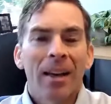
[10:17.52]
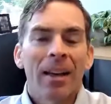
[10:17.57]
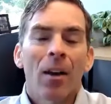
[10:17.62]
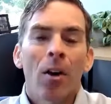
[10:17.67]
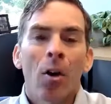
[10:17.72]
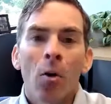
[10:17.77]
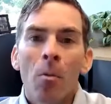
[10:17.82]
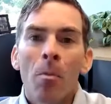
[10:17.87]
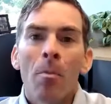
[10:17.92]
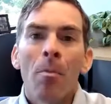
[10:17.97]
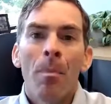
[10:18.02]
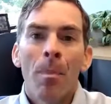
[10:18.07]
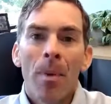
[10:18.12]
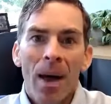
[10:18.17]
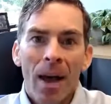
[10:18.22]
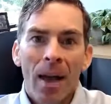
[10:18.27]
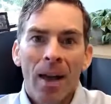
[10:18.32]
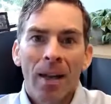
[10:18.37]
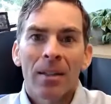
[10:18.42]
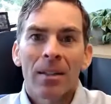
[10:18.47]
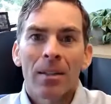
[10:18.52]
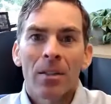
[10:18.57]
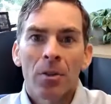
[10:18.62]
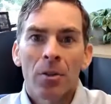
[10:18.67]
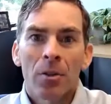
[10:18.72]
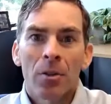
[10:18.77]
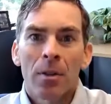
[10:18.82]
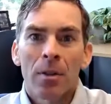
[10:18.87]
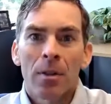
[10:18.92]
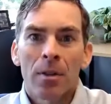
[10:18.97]
I go back
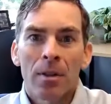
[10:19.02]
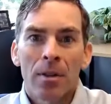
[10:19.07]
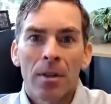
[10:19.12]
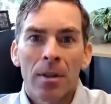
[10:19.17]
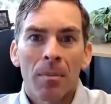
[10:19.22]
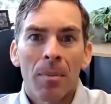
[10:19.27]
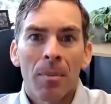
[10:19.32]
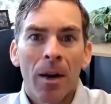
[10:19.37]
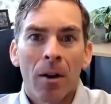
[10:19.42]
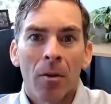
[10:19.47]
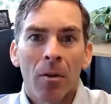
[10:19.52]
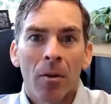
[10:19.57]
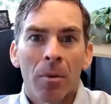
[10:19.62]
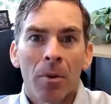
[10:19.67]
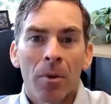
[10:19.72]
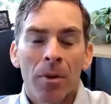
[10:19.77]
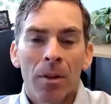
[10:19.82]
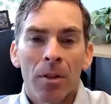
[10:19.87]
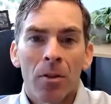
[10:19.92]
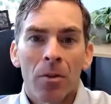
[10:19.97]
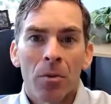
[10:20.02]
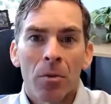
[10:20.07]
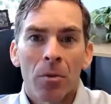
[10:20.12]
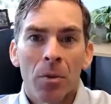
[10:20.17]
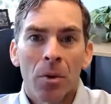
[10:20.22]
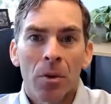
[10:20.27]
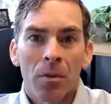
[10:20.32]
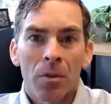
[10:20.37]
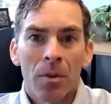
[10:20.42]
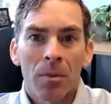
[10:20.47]
to the parable of the two
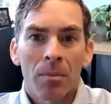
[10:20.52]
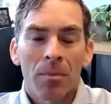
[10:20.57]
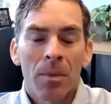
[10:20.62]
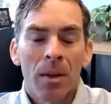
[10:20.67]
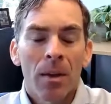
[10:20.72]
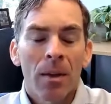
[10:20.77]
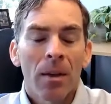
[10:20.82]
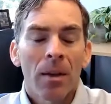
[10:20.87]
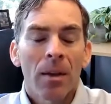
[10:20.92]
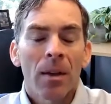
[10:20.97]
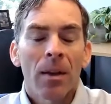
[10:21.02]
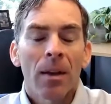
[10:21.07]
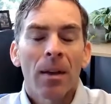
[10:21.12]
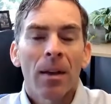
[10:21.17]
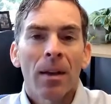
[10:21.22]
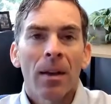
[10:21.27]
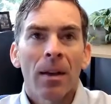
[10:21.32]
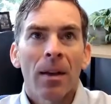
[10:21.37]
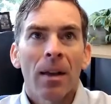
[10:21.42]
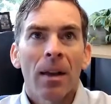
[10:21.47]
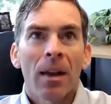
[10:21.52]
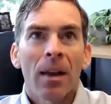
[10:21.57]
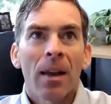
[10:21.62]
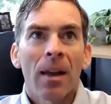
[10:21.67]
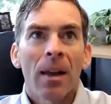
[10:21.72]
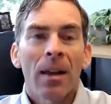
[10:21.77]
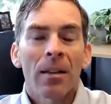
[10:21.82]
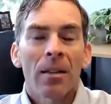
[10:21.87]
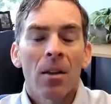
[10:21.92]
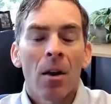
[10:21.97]
wolves.
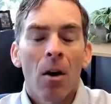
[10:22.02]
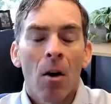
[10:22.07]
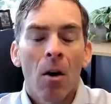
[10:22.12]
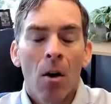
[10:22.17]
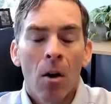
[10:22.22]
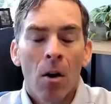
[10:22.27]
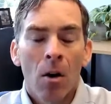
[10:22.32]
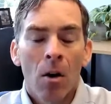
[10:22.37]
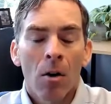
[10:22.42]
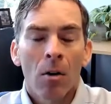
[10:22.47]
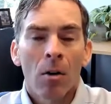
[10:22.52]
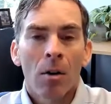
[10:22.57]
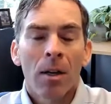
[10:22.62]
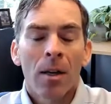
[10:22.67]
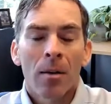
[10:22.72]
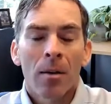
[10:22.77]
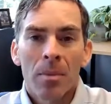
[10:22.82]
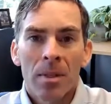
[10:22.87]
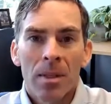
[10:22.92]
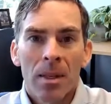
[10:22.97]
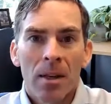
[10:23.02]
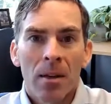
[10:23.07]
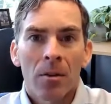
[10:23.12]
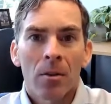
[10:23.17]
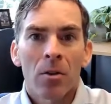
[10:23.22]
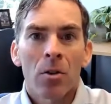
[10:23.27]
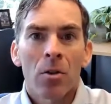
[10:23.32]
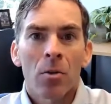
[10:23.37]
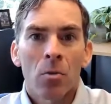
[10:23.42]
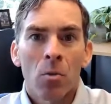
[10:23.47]
It all comes
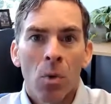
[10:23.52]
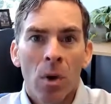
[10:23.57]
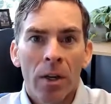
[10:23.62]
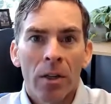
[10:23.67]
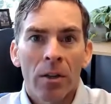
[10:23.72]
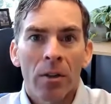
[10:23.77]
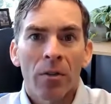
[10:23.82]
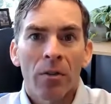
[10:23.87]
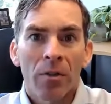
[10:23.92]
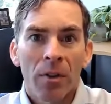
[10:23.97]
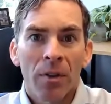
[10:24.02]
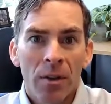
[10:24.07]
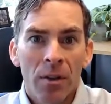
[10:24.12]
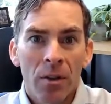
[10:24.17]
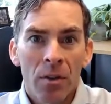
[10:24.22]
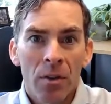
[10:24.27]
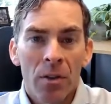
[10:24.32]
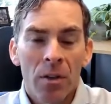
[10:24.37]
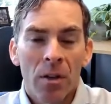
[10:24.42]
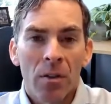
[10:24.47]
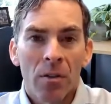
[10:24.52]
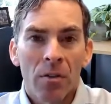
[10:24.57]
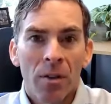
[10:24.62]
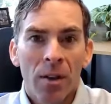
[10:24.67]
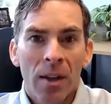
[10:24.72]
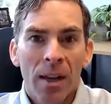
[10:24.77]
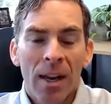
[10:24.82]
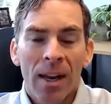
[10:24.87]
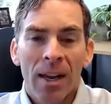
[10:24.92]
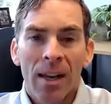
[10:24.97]
down to what you feed yourself,
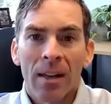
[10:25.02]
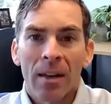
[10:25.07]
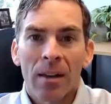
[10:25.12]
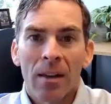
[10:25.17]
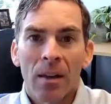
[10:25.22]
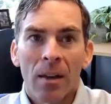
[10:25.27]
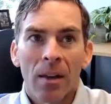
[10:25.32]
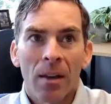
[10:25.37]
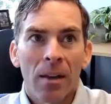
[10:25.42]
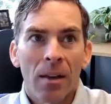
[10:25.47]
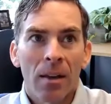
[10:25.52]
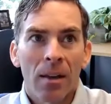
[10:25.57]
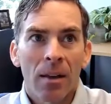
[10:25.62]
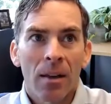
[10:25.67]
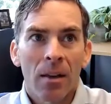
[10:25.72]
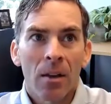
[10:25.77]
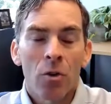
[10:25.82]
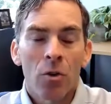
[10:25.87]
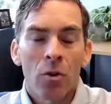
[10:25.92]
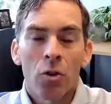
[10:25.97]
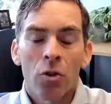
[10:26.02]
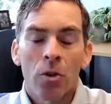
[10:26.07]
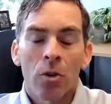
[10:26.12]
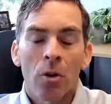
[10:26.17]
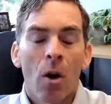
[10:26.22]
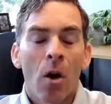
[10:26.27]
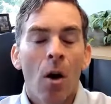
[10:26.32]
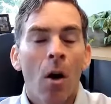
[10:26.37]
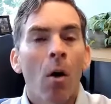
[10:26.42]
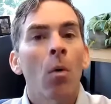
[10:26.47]
and you
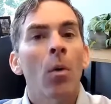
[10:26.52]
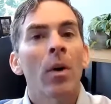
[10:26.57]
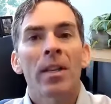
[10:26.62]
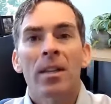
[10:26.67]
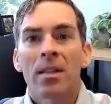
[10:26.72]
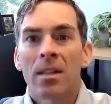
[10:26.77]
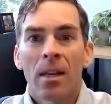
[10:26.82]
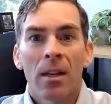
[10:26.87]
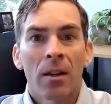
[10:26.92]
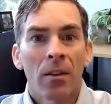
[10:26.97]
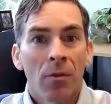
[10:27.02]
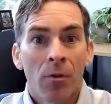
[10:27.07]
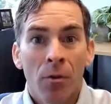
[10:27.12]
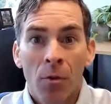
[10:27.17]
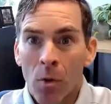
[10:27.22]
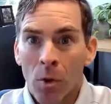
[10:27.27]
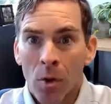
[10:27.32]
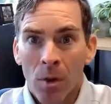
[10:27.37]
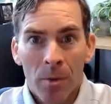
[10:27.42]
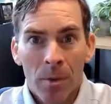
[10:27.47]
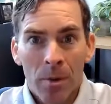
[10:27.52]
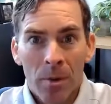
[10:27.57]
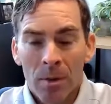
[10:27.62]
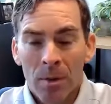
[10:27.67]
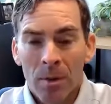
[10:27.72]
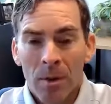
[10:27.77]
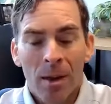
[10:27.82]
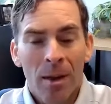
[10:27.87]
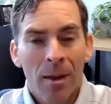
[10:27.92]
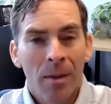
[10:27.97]
should always stay informed.
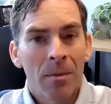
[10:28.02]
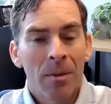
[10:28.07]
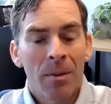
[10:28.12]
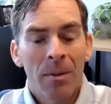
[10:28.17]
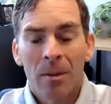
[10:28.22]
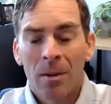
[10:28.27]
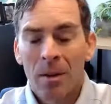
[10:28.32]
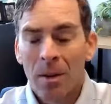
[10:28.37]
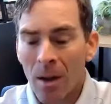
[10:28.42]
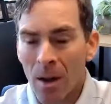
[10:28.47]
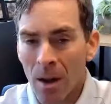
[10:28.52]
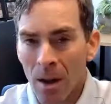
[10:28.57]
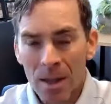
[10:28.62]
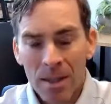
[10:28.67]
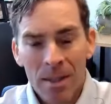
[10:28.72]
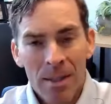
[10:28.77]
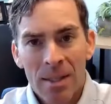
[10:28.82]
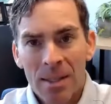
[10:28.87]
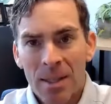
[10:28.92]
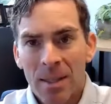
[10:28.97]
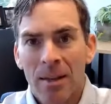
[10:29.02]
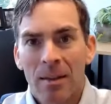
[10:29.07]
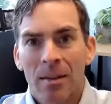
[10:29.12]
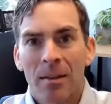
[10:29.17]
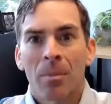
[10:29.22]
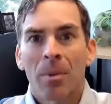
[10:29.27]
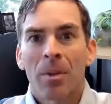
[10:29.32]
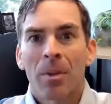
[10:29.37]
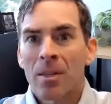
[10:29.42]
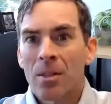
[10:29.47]
I am not
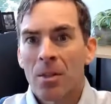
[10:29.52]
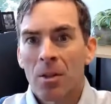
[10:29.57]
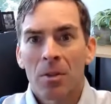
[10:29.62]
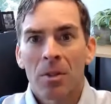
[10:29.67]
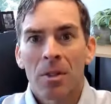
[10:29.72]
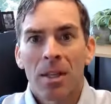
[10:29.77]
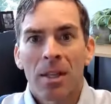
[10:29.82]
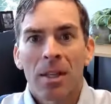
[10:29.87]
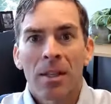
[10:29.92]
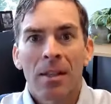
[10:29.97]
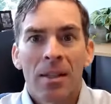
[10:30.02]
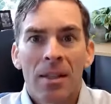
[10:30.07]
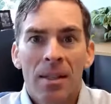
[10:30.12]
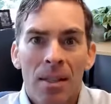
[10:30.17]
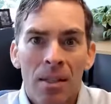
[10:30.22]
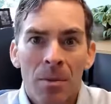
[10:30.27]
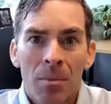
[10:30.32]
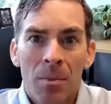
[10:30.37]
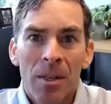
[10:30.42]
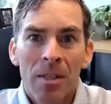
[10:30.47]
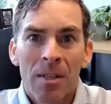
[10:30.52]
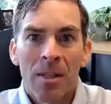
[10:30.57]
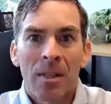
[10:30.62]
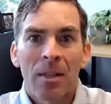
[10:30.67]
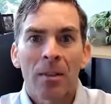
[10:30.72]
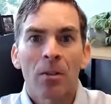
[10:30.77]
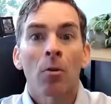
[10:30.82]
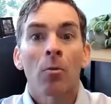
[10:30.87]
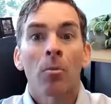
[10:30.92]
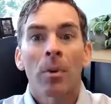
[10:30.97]
saying, please don't take this as me
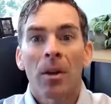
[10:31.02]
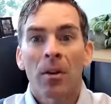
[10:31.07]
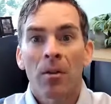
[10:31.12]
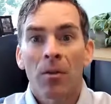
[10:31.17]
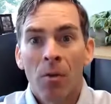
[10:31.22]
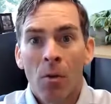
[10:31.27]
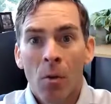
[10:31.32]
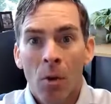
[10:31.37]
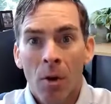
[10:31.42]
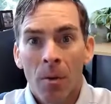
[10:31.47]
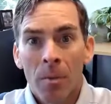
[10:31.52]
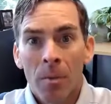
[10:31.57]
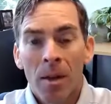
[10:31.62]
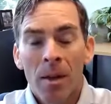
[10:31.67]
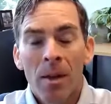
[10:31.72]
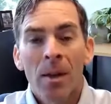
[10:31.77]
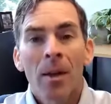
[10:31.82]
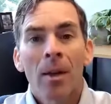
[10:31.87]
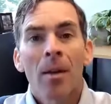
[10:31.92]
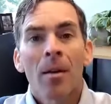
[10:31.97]
saying don't be informed,